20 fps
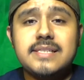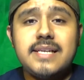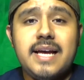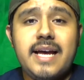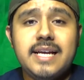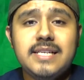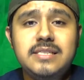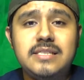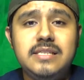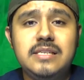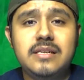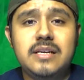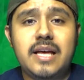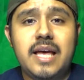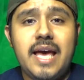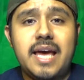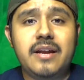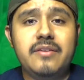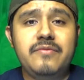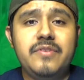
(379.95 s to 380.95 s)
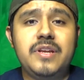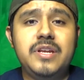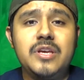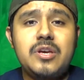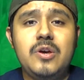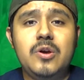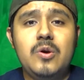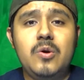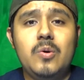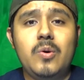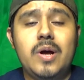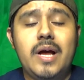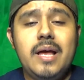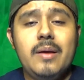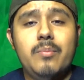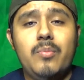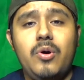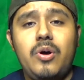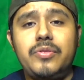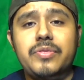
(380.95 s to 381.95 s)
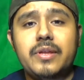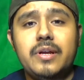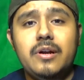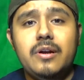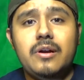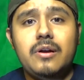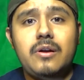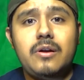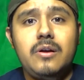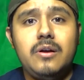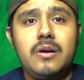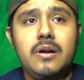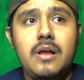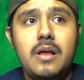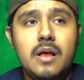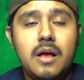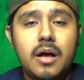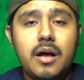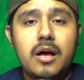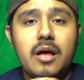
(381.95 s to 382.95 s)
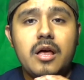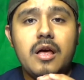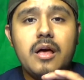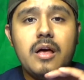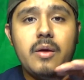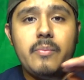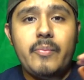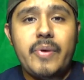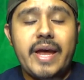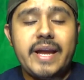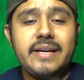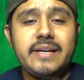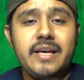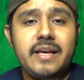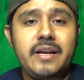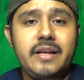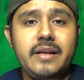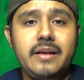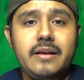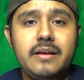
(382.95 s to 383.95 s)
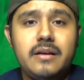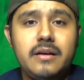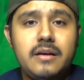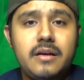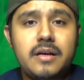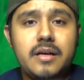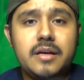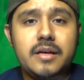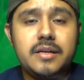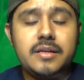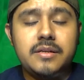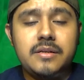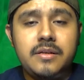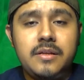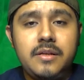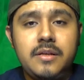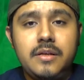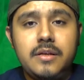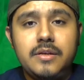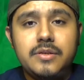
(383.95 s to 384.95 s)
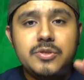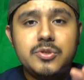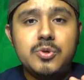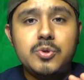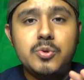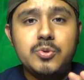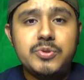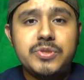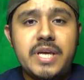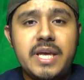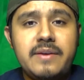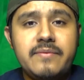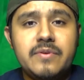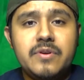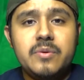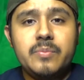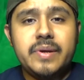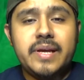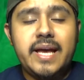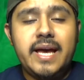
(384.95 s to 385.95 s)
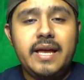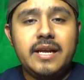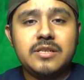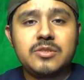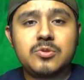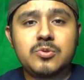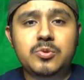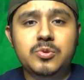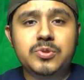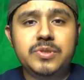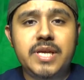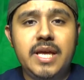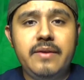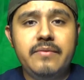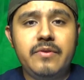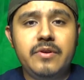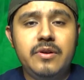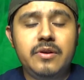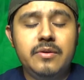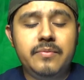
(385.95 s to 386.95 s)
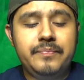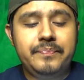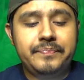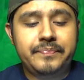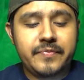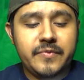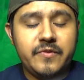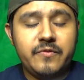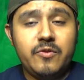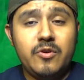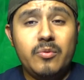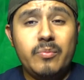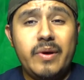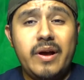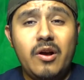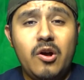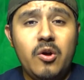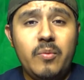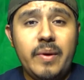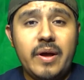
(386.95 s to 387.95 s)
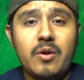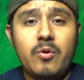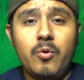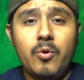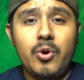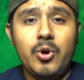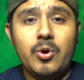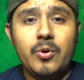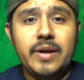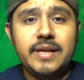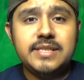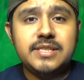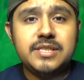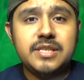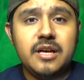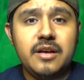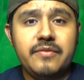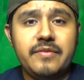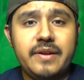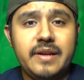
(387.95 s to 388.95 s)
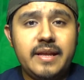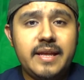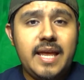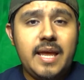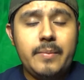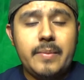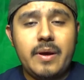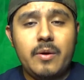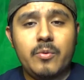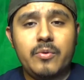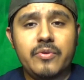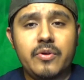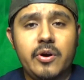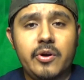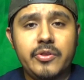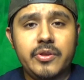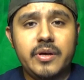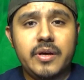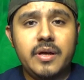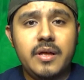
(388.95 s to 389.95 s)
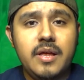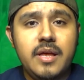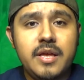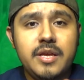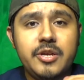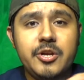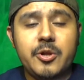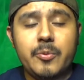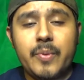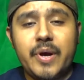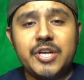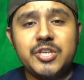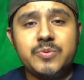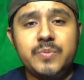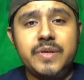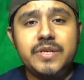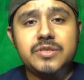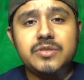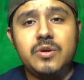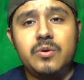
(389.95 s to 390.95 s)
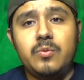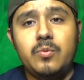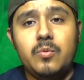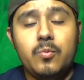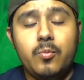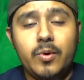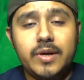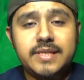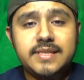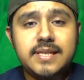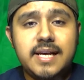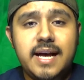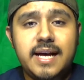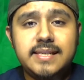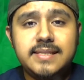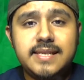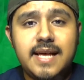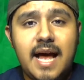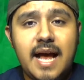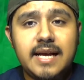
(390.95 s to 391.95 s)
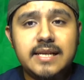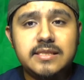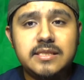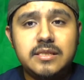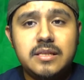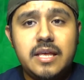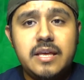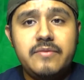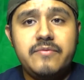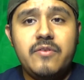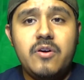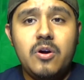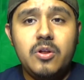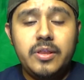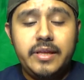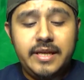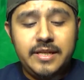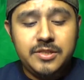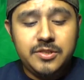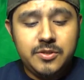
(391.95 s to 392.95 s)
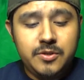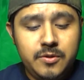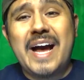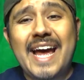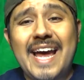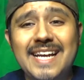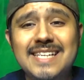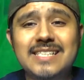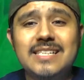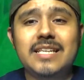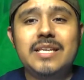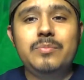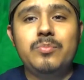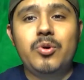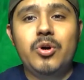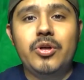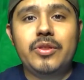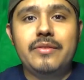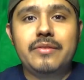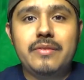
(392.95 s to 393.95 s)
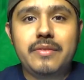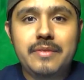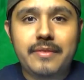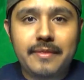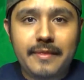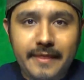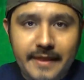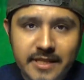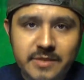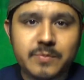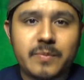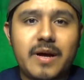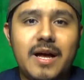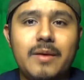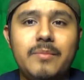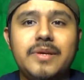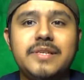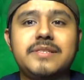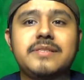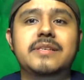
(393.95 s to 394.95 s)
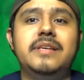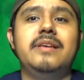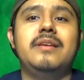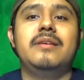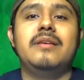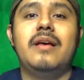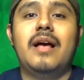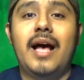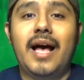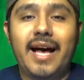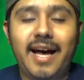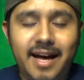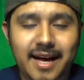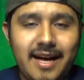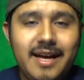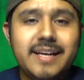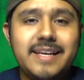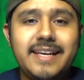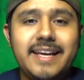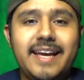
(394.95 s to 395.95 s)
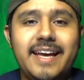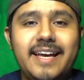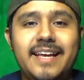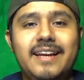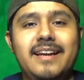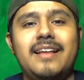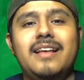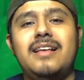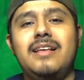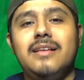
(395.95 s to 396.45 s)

I actually had a video. I bought their magnetic tool saver, mechanic tool saver, for all my quarter inch stuff, and it came out with all the measurements on what size sockets that they fall into. I accidentally bought this by mistake again.